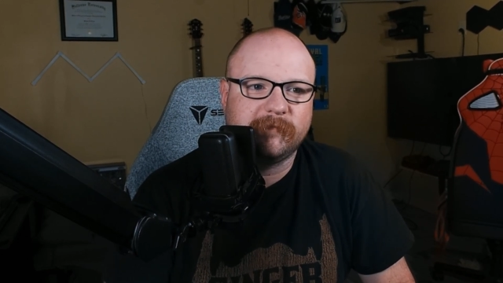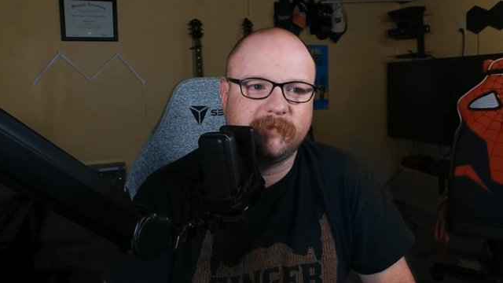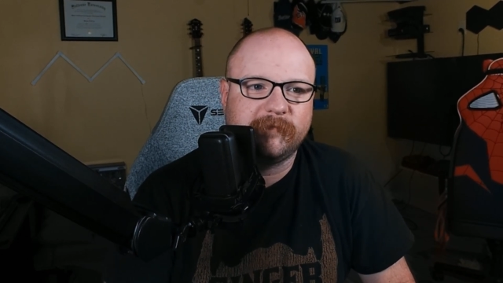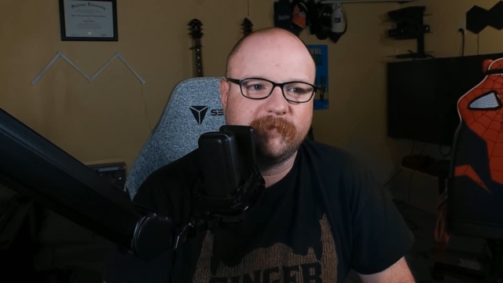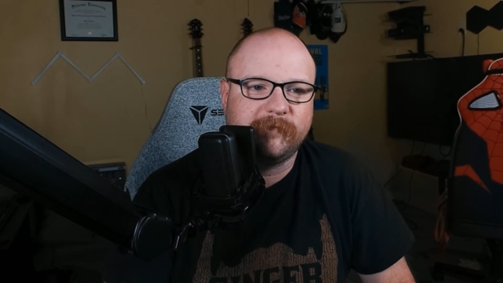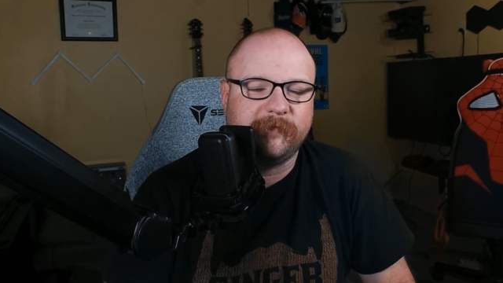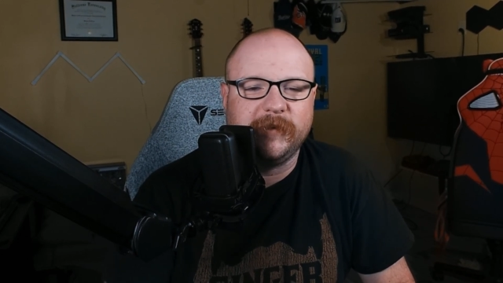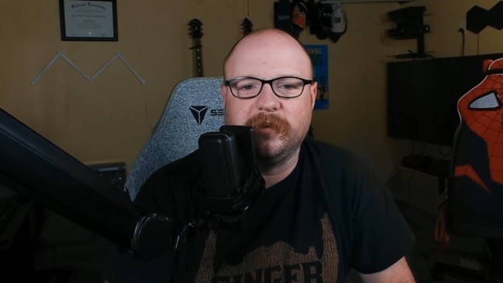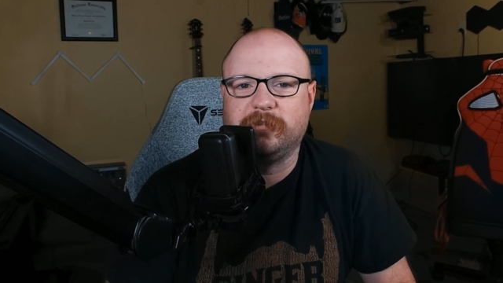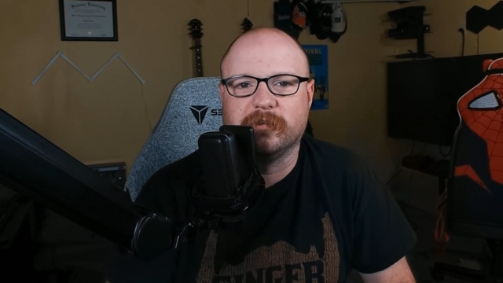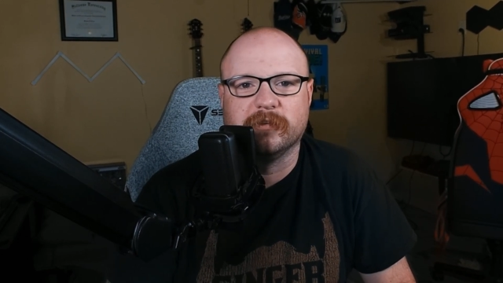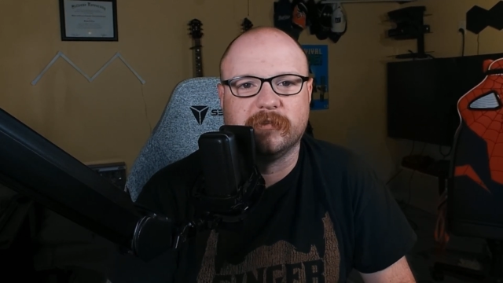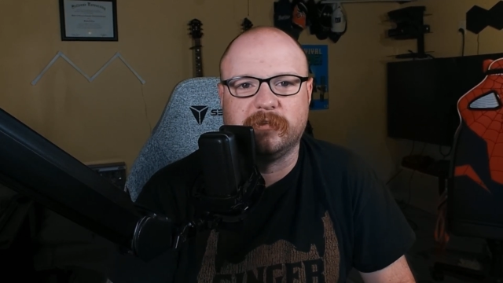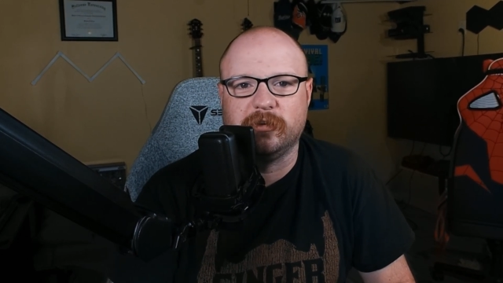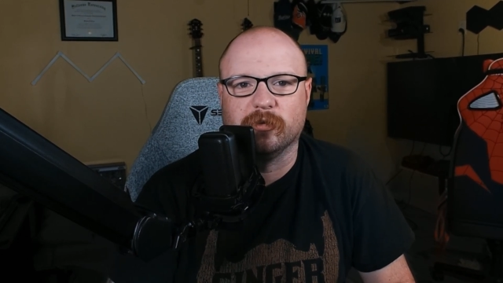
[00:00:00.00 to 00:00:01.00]

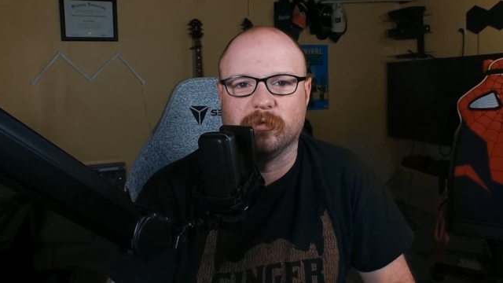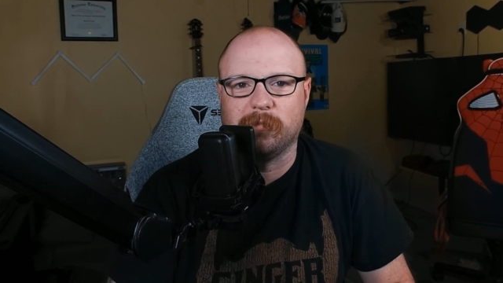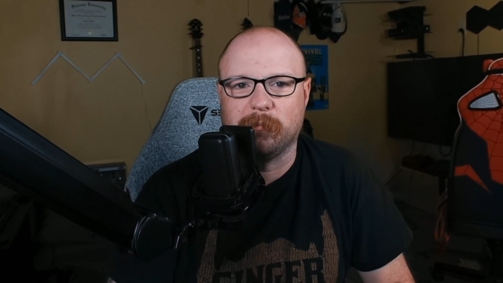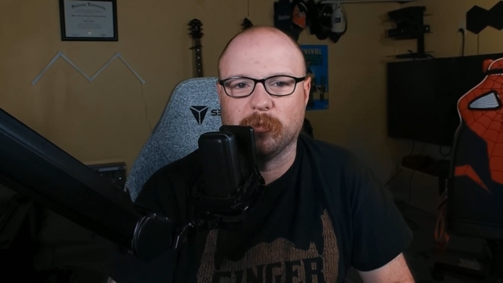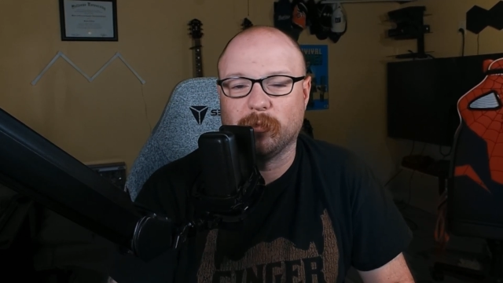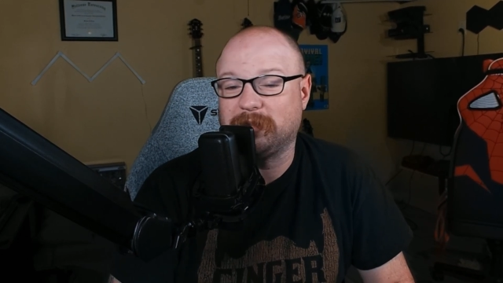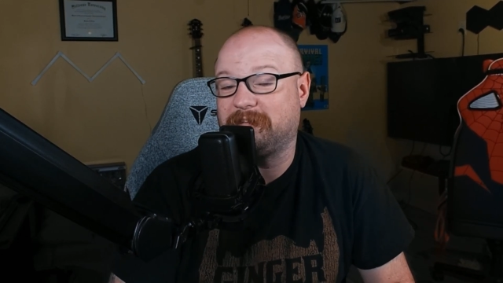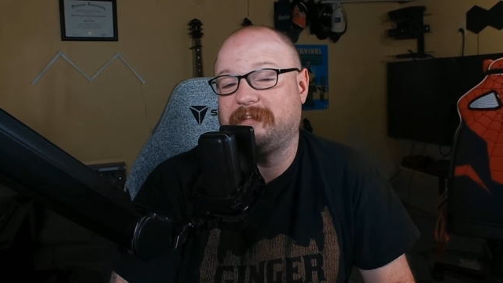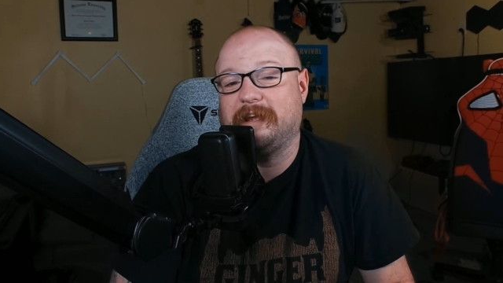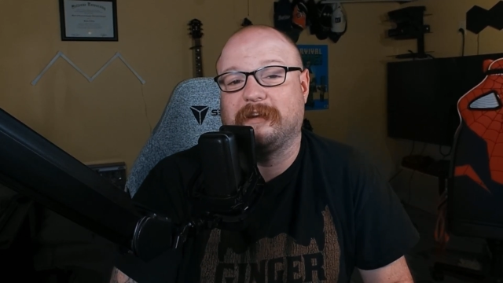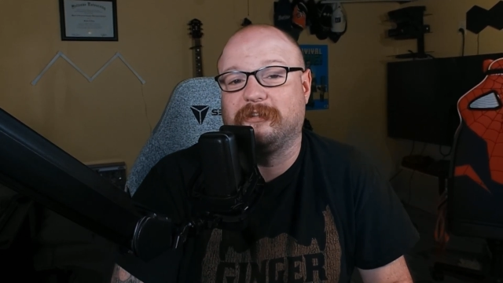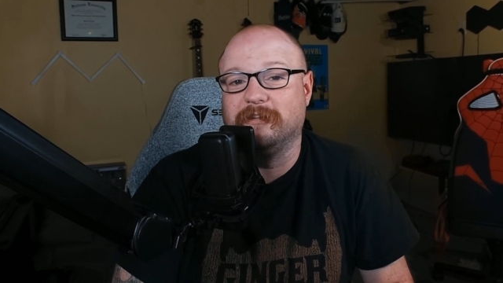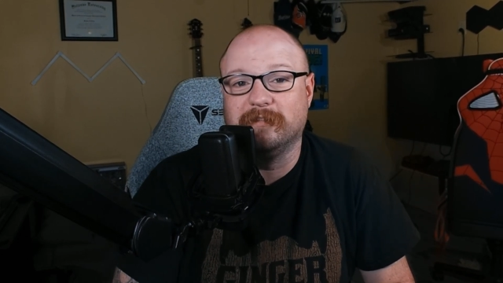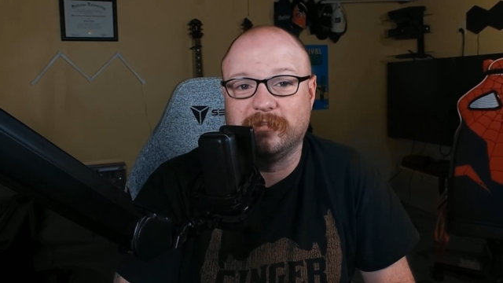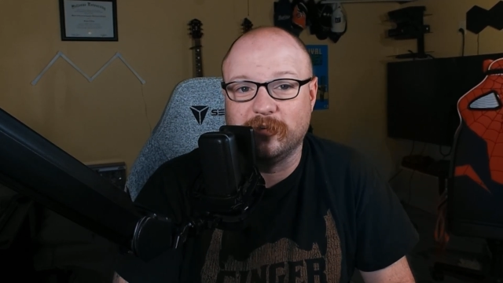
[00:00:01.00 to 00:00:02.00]
features do you remember? What
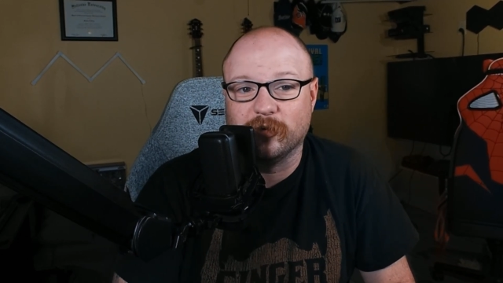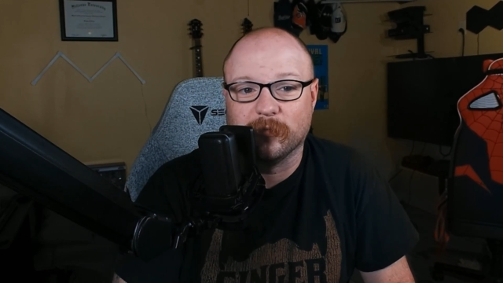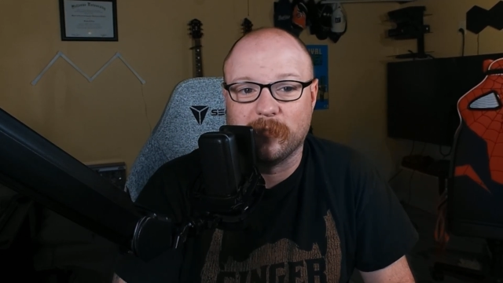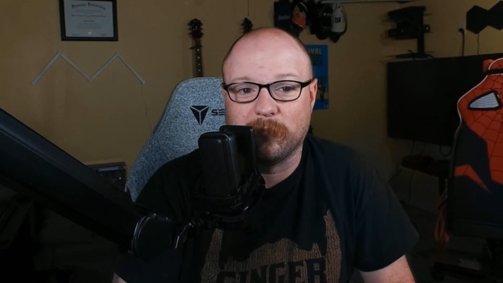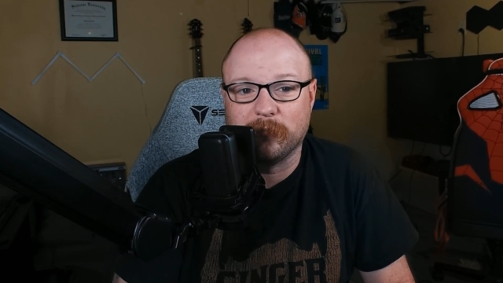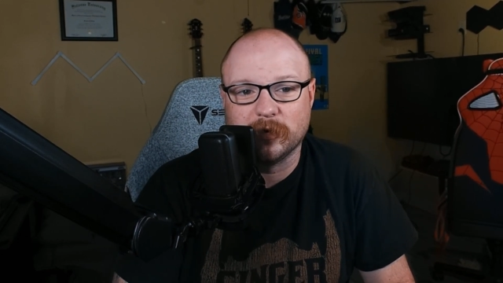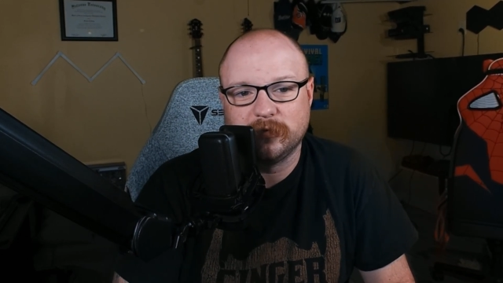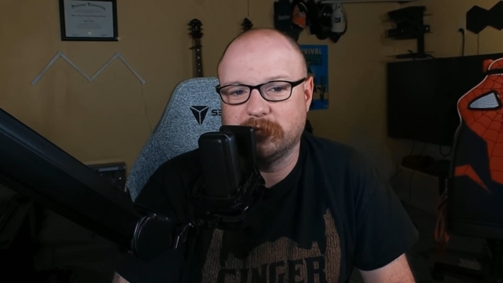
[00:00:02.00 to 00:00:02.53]
sections do you remember?